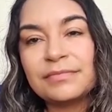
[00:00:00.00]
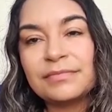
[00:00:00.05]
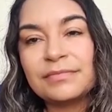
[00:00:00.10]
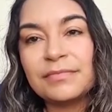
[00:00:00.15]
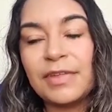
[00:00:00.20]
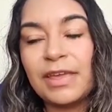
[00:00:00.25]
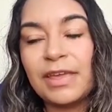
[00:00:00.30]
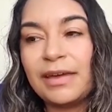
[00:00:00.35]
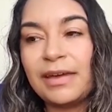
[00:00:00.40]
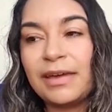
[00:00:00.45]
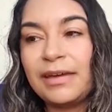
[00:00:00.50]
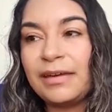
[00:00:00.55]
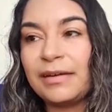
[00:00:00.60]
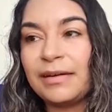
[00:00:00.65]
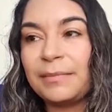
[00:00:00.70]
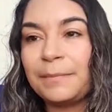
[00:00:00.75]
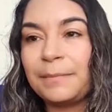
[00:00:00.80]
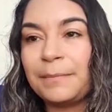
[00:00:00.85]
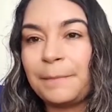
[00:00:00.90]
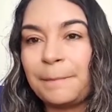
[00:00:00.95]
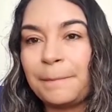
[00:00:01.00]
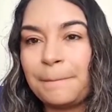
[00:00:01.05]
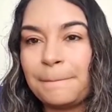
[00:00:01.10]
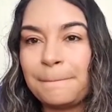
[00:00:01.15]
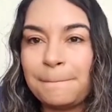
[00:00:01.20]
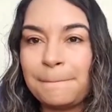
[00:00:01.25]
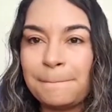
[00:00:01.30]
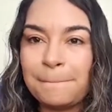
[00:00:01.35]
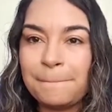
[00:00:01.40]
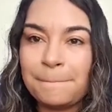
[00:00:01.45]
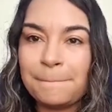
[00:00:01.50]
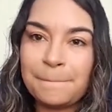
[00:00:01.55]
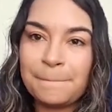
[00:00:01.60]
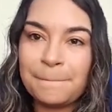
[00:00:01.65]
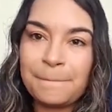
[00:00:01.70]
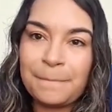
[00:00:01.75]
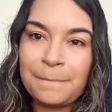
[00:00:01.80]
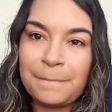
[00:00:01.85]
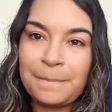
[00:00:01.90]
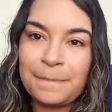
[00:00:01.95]

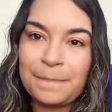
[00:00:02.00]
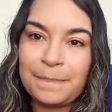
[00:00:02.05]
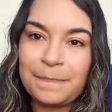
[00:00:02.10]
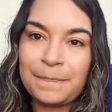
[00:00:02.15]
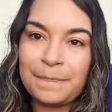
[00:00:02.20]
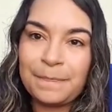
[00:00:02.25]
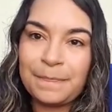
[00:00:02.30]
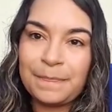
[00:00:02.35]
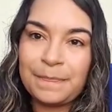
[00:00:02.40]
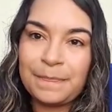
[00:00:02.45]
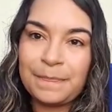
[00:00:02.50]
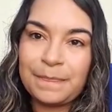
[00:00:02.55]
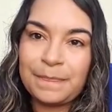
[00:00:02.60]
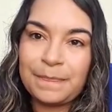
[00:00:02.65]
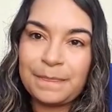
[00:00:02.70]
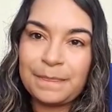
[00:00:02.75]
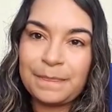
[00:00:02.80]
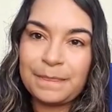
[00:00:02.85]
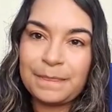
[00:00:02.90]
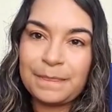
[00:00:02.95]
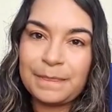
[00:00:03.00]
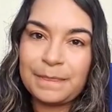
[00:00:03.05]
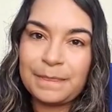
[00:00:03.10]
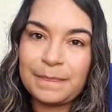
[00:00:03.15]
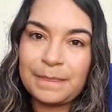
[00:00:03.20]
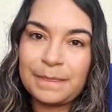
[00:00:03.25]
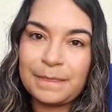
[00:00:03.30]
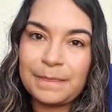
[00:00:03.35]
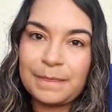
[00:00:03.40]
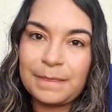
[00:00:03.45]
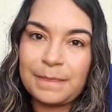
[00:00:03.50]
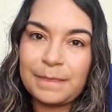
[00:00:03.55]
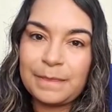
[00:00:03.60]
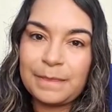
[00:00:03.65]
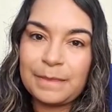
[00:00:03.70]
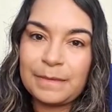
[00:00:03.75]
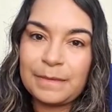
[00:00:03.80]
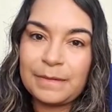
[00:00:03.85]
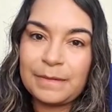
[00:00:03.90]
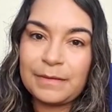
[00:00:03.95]

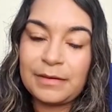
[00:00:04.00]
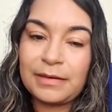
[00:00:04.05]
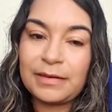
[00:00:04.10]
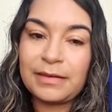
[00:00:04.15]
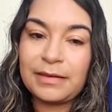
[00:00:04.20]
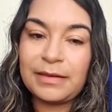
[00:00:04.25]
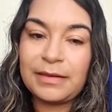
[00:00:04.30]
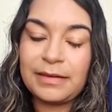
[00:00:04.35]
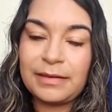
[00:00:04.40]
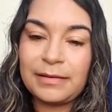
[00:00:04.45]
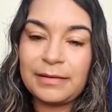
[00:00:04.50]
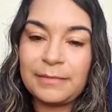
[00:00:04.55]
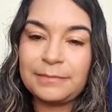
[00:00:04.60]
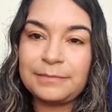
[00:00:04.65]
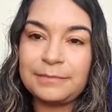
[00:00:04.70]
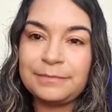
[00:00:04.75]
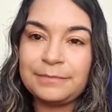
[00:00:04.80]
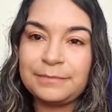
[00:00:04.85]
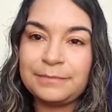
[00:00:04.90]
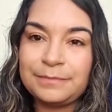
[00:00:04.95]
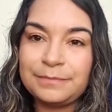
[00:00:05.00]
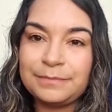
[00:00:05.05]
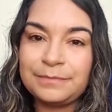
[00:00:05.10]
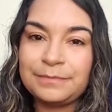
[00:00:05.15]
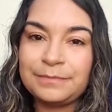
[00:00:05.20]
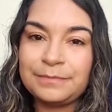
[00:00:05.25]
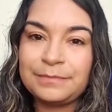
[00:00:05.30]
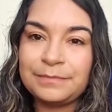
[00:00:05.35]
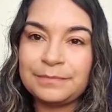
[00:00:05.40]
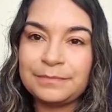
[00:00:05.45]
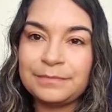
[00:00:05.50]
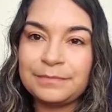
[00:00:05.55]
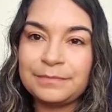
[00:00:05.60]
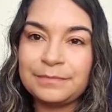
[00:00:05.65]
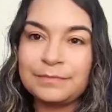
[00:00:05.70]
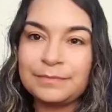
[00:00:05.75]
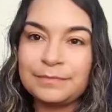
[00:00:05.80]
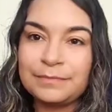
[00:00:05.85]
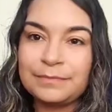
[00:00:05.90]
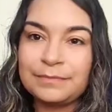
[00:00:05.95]

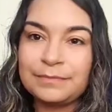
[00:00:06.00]
(silent)